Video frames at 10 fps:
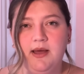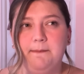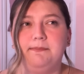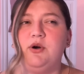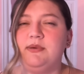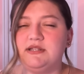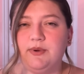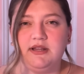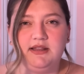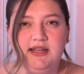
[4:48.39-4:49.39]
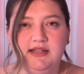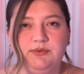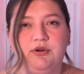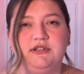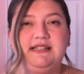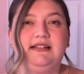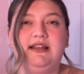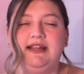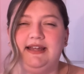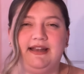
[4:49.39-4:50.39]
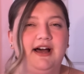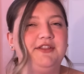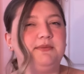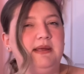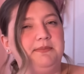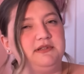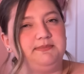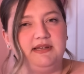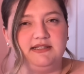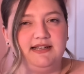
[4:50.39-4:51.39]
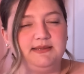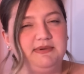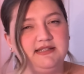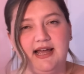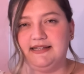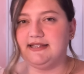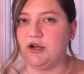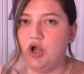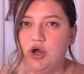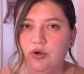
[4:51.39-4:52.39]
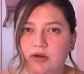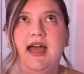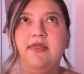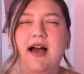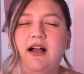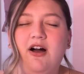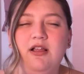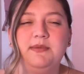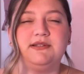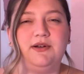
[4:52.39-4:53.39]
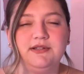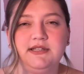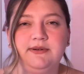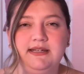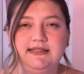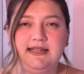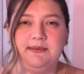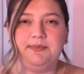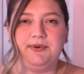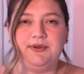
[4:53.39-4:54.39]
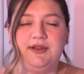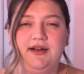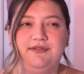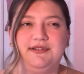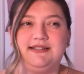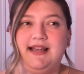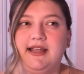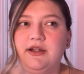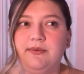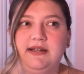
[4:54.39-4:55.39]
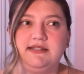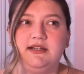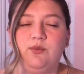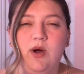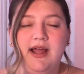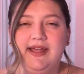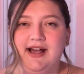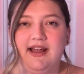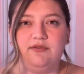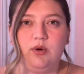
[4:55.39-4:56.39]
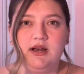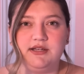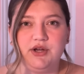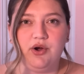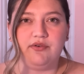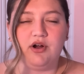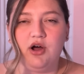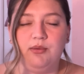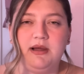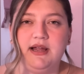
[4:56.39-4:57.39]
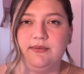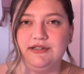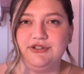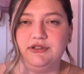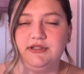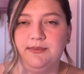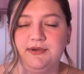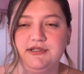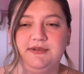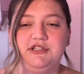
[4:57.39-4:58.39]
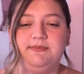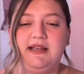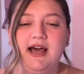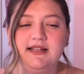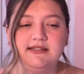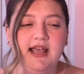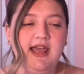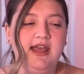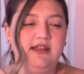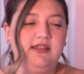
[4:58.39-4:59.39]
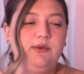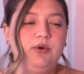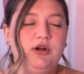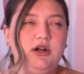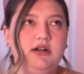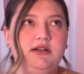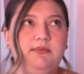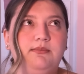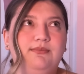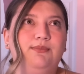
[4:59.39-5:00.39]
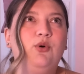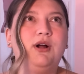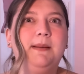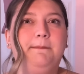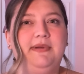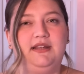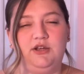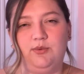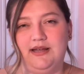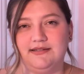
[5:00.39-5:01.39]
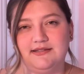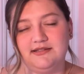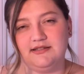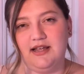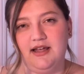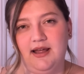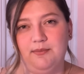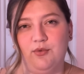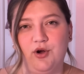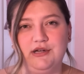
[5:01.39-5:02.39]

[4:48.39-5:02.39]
moments where the leads were dealing in other people's business besides their own. And that column is also an example of the second reason why I kind of wanted to overhaul my original numbers, which is because they were more ambiguous and more